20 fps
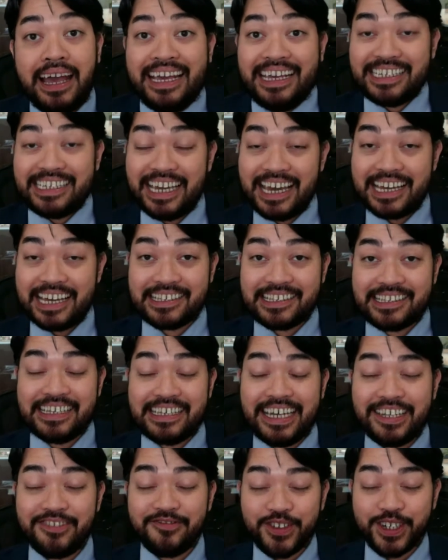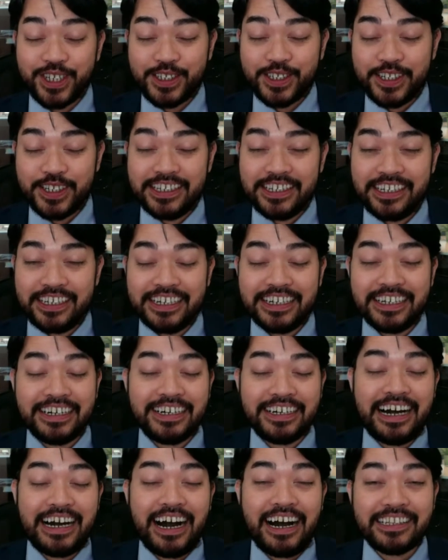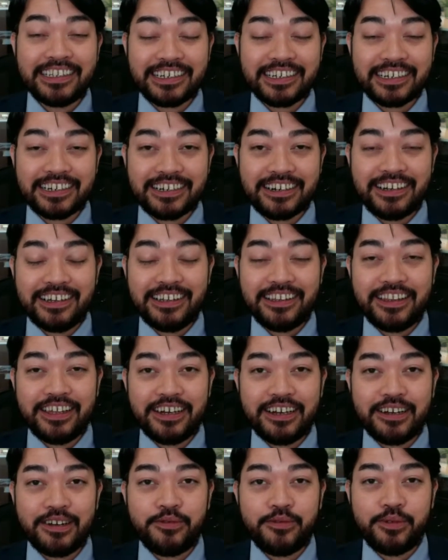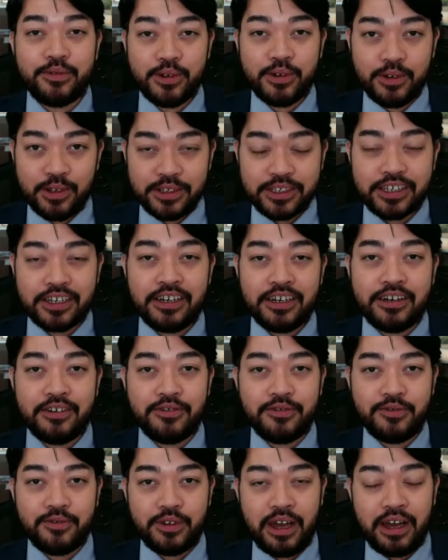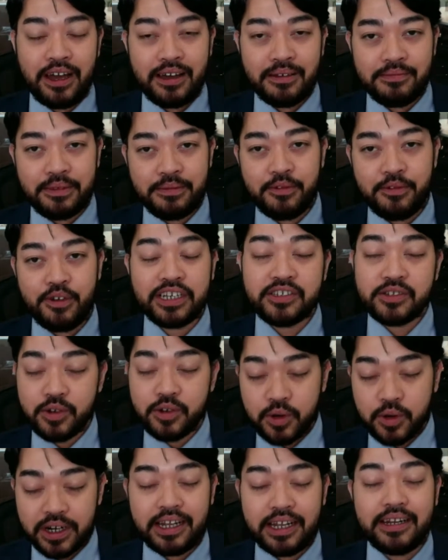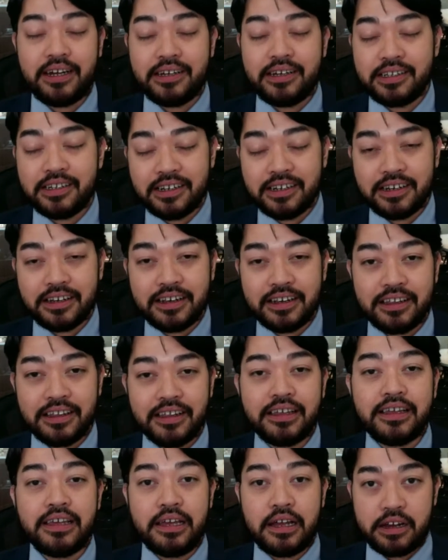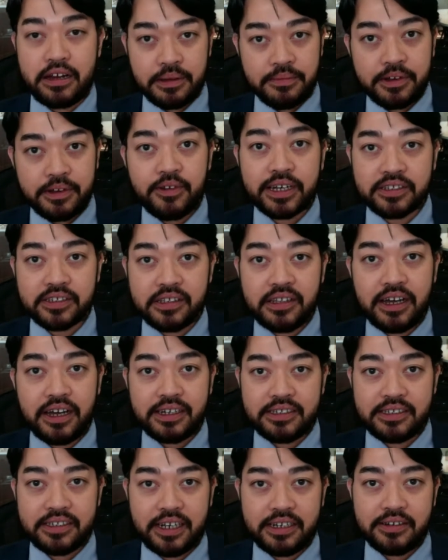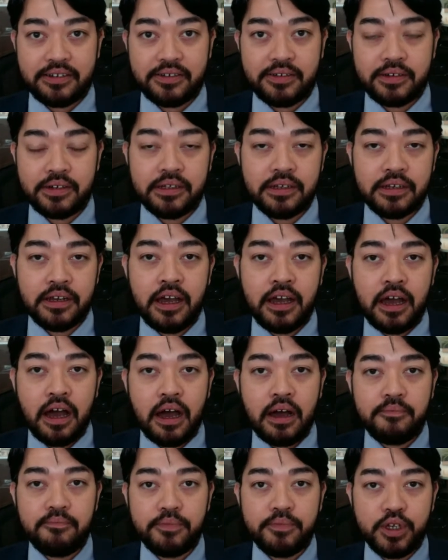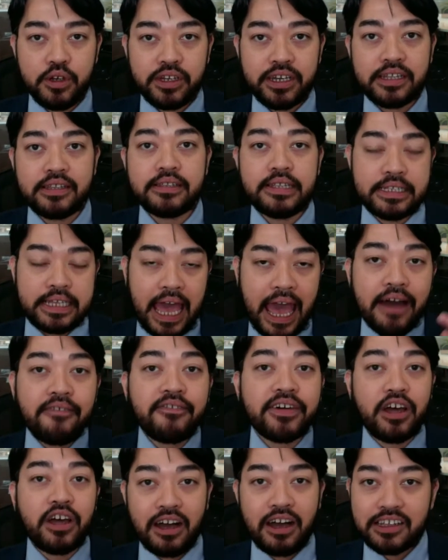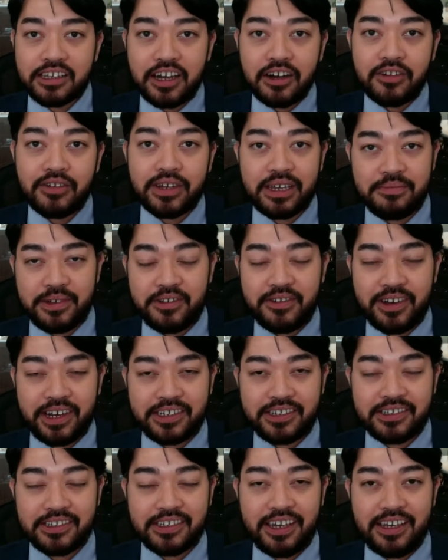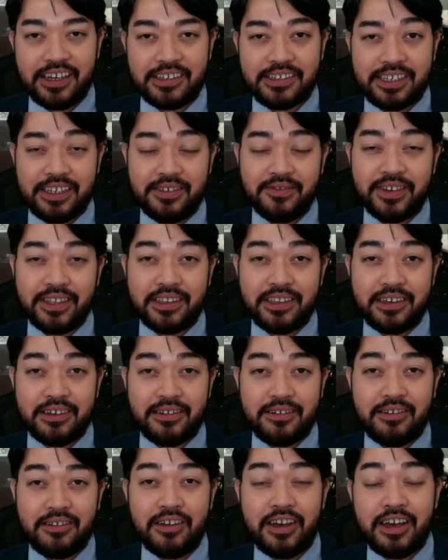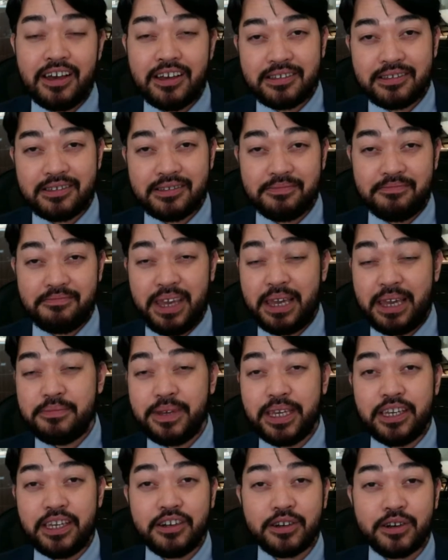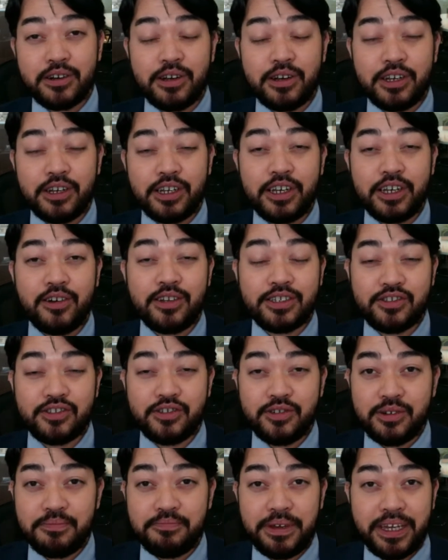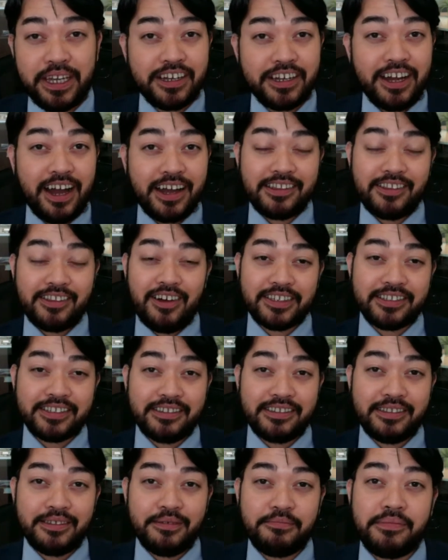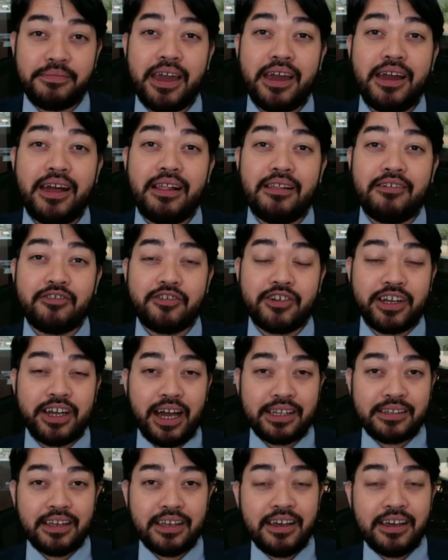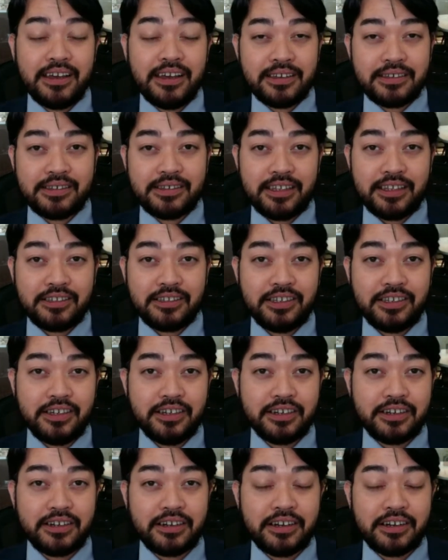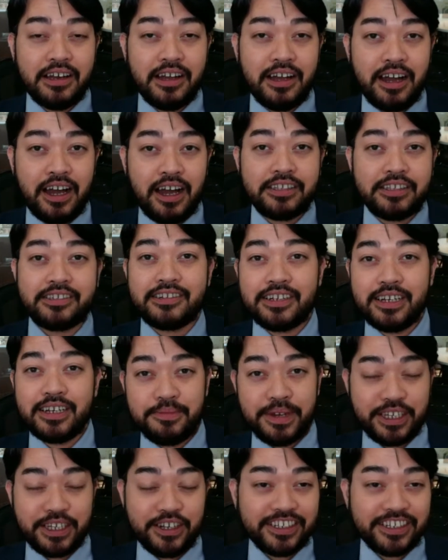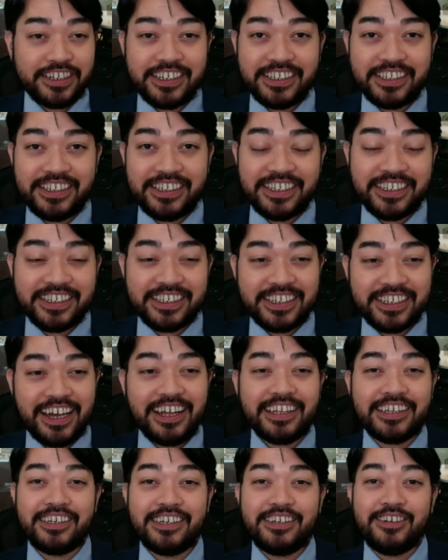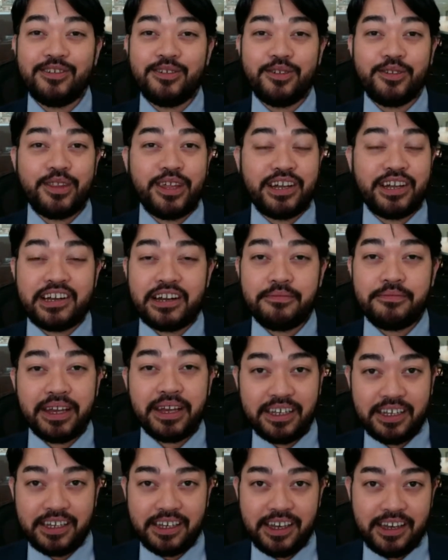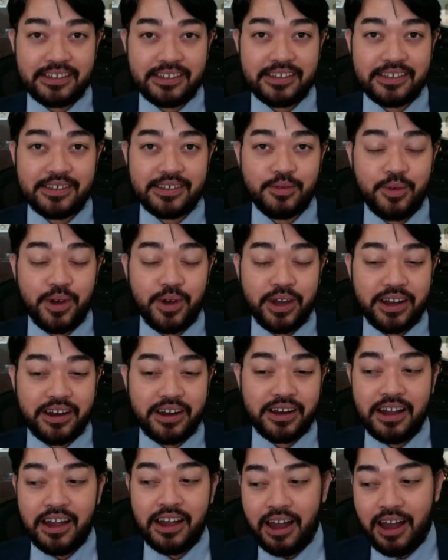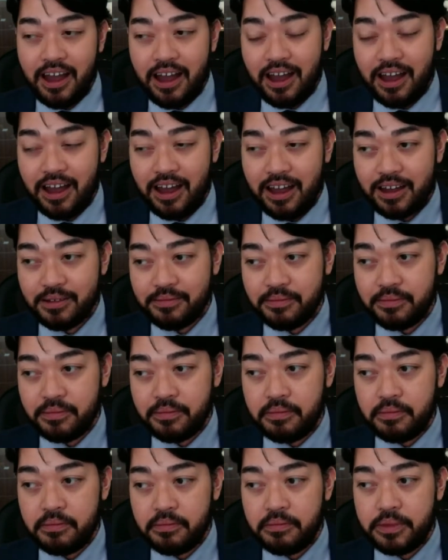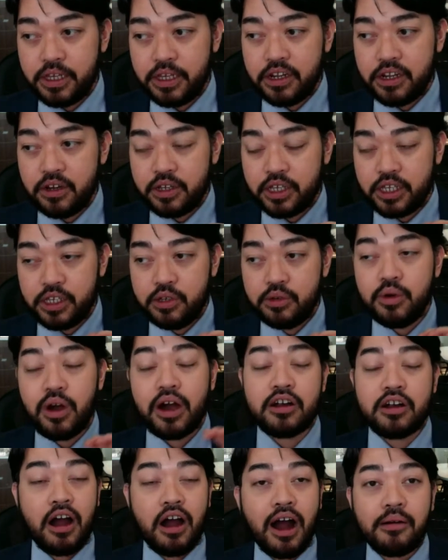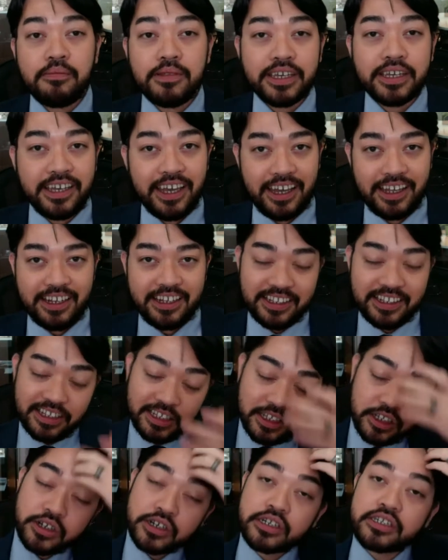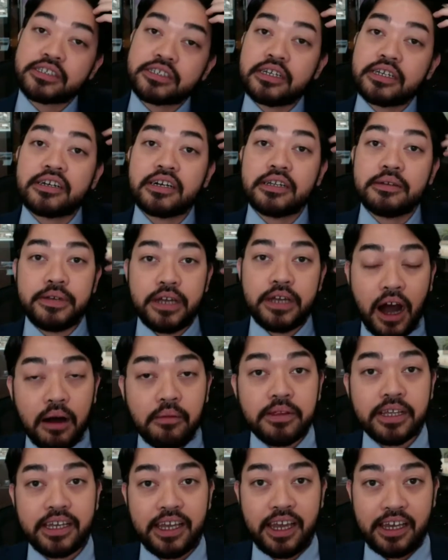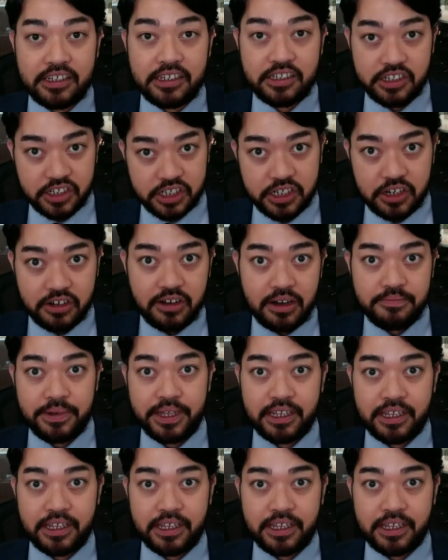Yes, unfortunately, under the rules of immigration court and under our immigration law in general, you can have an ongoing immigration case even though maybe your notice to appear got lost in the mail or got sent to your attorney, but your attorney didn't tell you. There are many cases where you are obligated, you're still going to be obligated to show up in